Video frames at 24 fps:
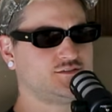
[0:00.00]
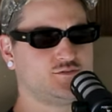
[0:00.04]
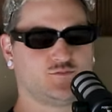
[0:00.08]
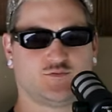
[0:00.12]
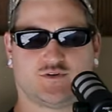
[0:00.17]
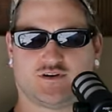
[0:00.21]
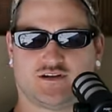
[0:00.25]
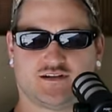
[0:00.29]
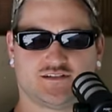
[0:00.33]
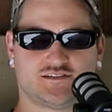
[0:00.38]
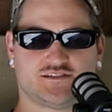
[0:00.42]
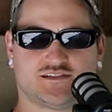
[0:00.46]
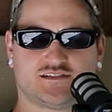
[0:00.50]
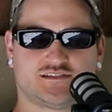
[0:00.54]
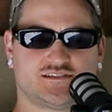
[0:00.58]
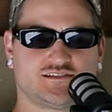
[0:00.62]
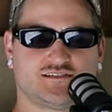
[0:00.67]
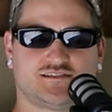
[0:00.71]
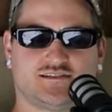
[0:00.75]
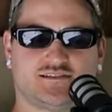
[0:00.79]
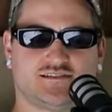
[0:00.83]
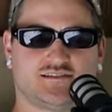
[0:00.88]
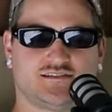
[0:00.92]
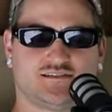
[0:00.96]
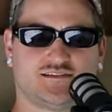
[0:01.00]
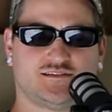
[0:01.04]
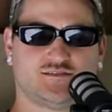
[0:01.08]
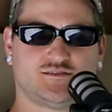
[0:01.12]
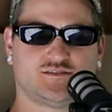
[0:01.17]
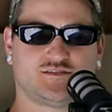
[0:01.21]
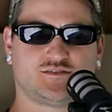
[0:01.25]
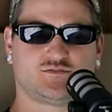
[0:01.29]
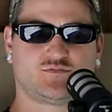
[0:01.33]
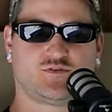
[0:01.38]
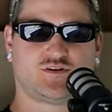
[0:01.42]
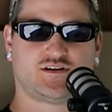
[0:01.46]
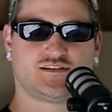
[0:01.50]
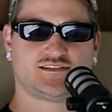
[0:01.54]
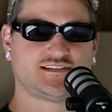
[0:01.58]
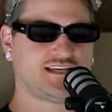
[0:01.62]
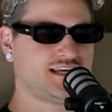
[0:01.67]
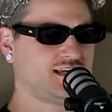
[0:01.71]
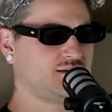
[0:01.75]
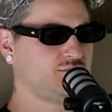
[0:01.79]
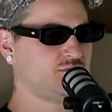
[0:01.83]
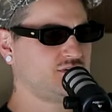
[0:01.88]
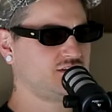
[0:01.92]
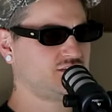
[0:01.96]
You want to just you just want to
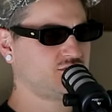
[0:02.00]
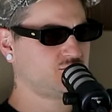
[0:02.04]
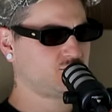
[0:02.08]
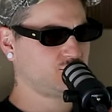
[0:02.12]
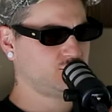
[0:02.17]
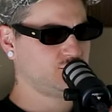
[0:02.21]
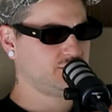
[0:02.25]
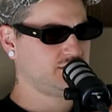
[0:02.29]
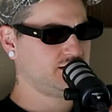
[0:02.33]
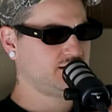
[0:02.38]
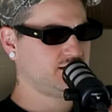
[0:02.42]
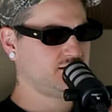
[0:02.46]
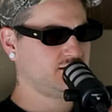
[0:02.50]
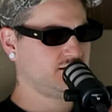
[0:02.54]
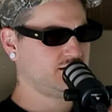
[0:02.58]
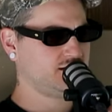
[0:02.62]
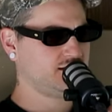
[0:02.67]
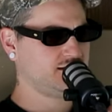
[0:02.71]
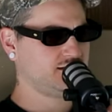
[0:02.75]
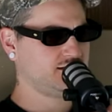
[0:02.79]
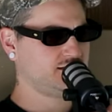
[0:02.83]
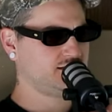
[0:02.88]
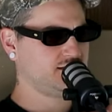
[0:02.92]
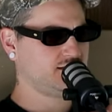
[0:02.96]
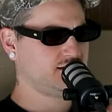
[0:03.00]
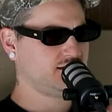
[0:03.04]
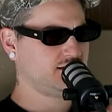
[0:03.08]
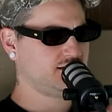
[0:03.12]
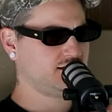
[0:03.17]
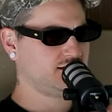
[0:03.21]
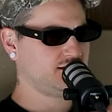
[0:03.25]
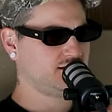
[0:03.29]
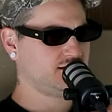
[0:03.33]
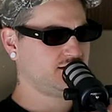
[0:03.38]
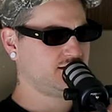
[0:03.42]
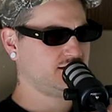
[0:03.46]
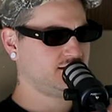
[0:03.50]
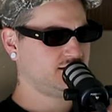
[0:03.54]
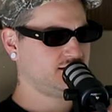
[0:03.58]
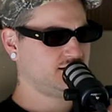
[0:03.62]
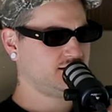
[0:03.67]
take me through it and uh,